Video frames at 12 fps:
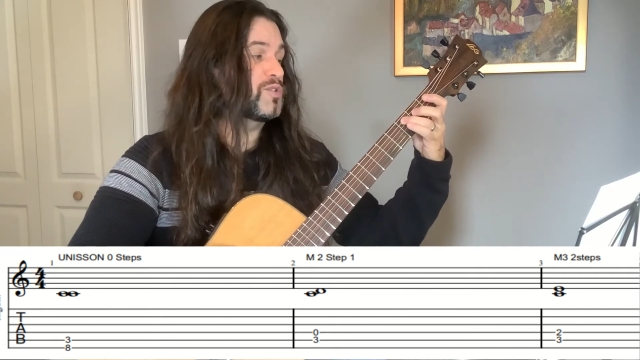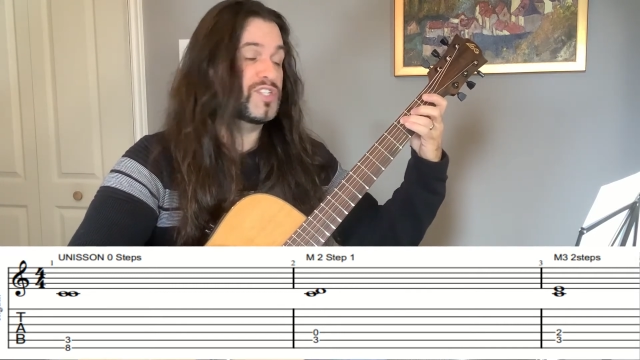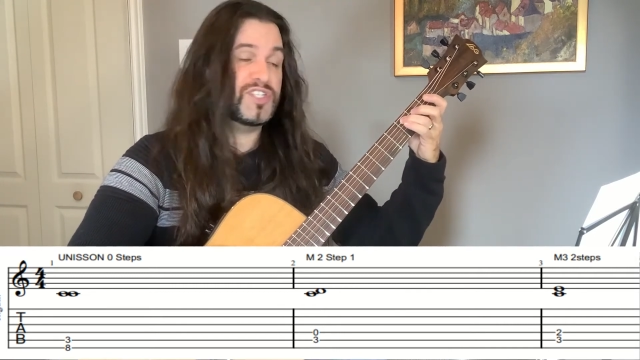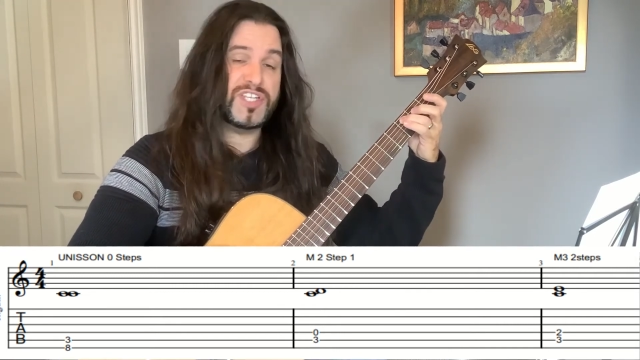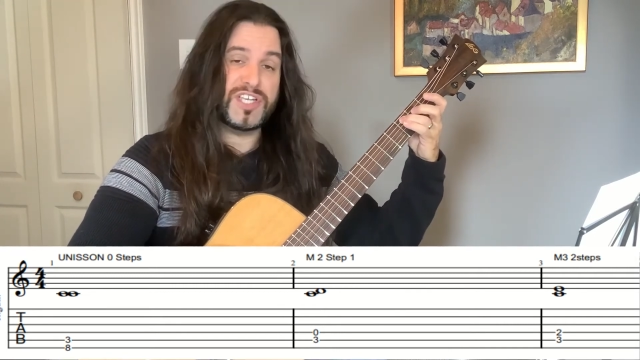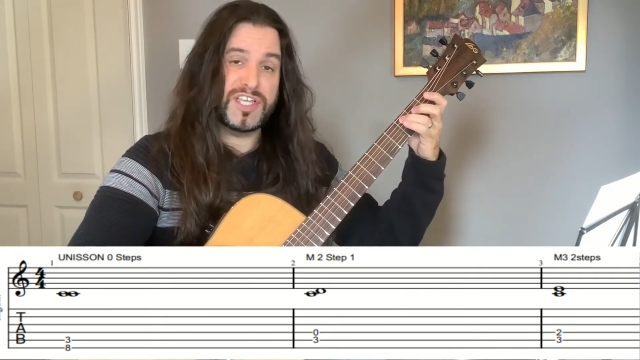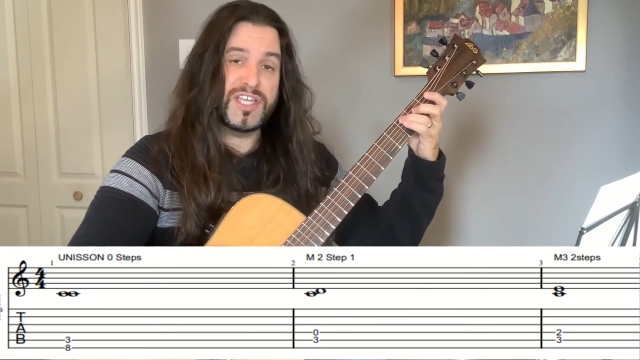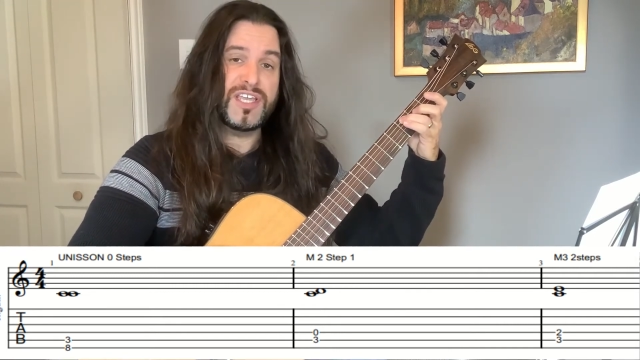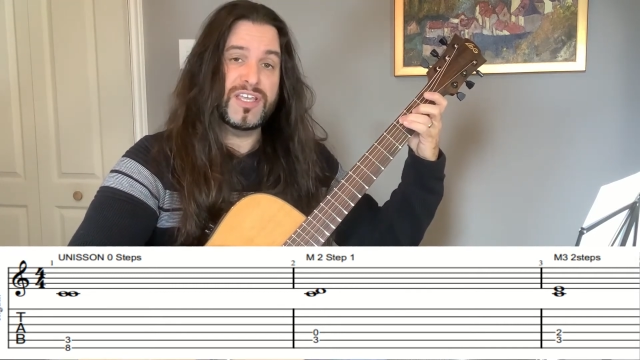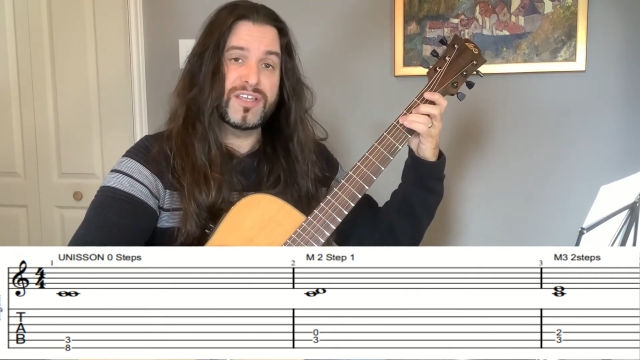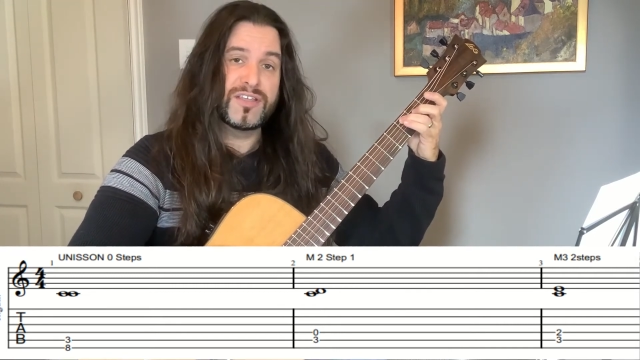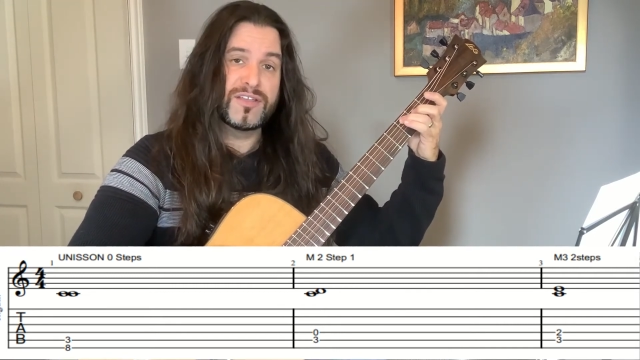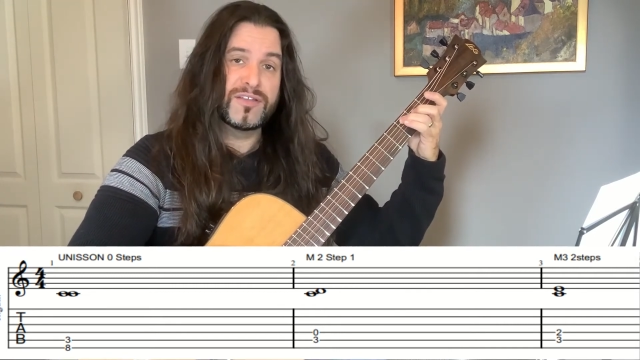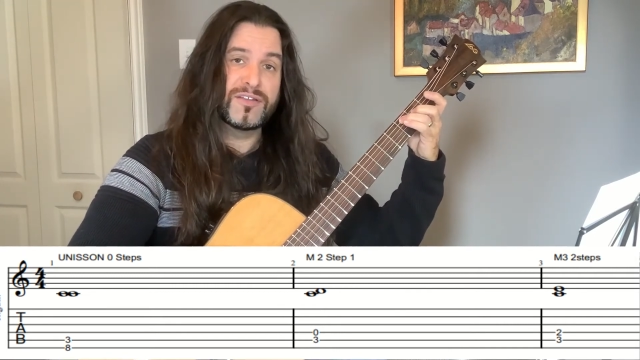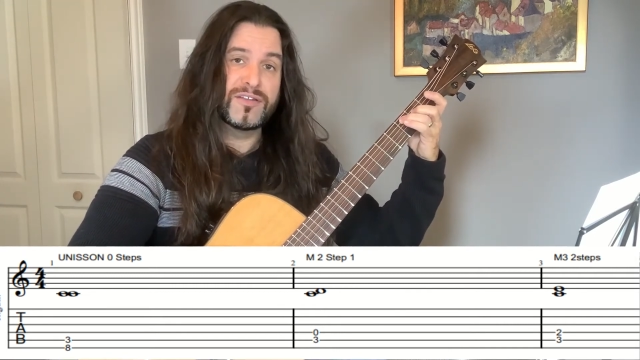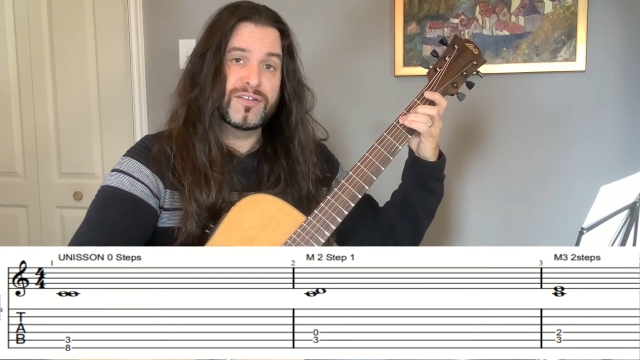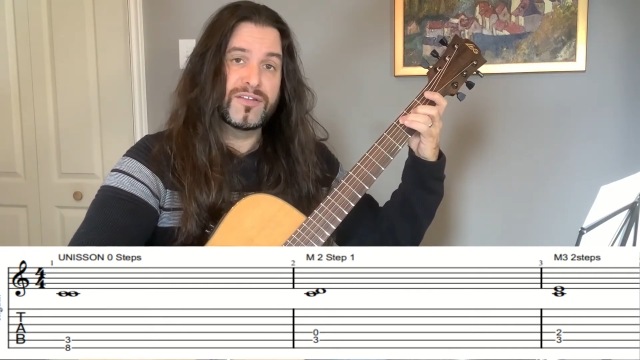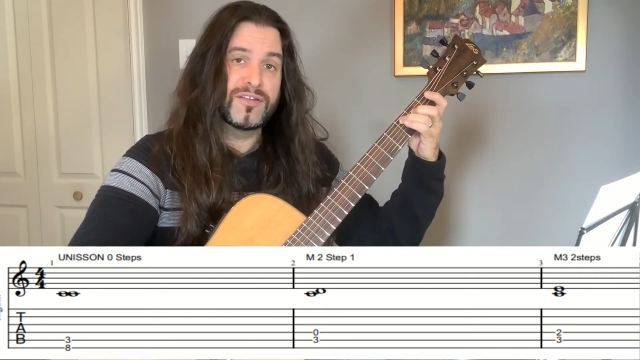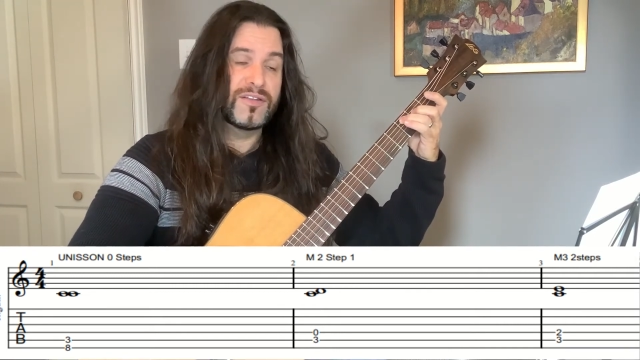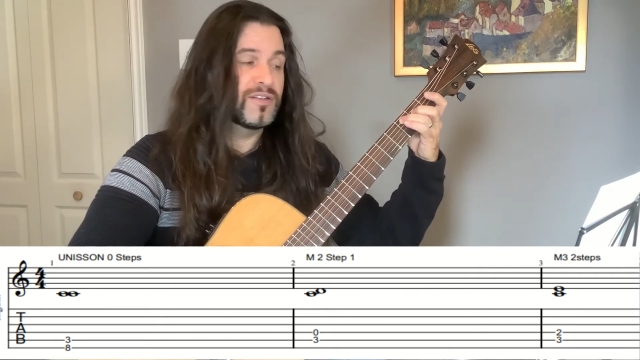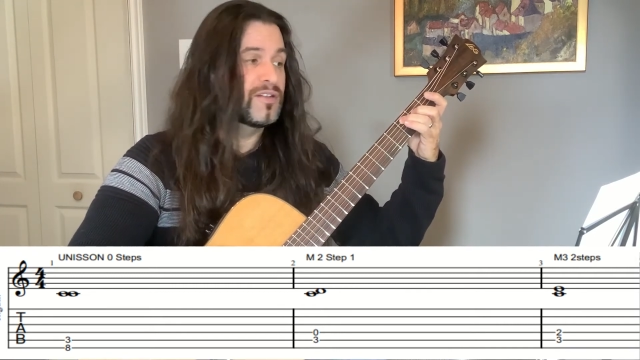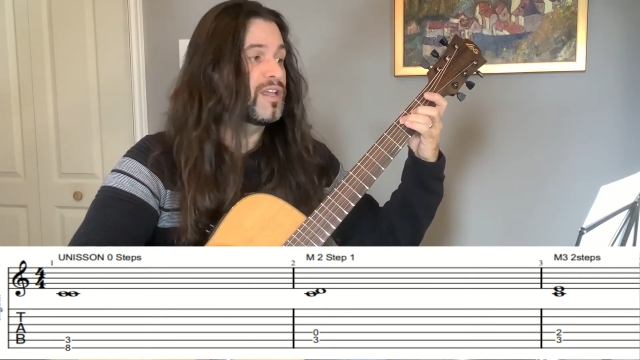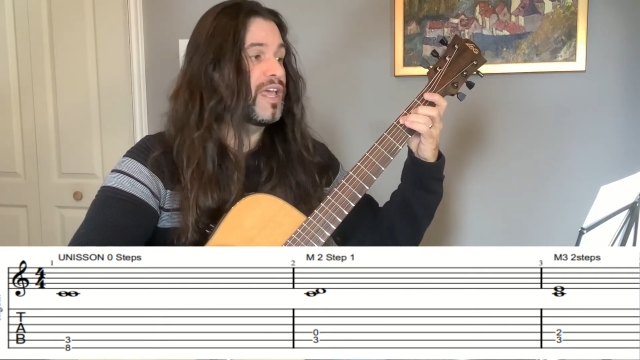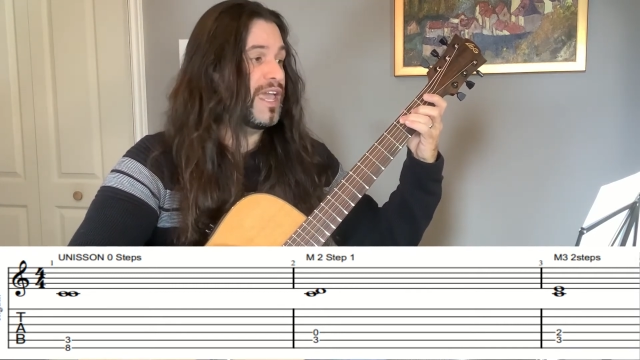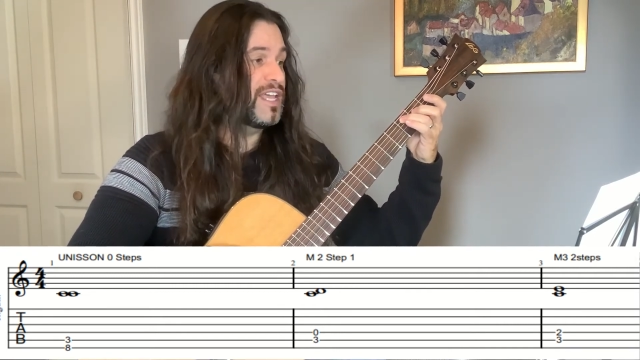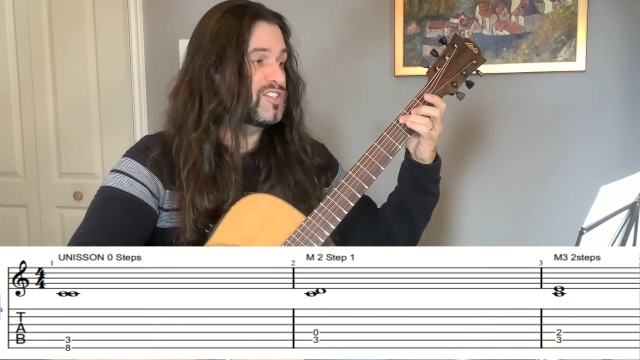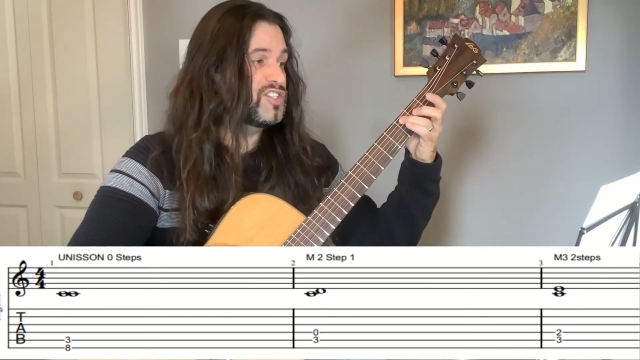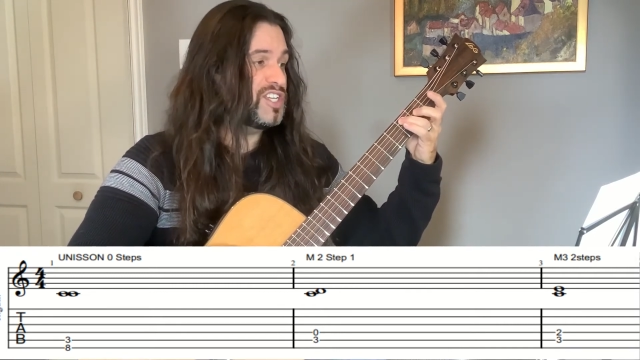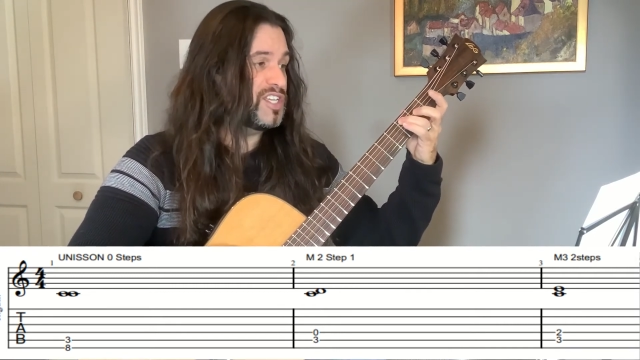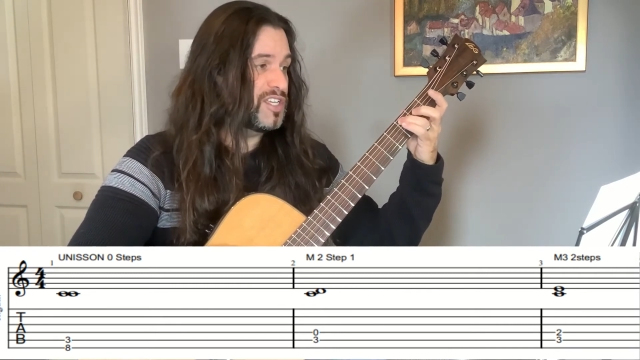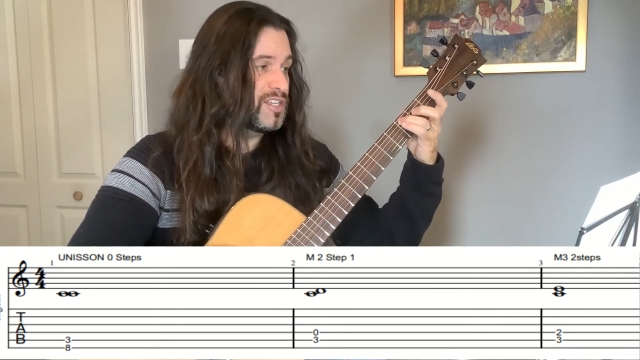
C and D.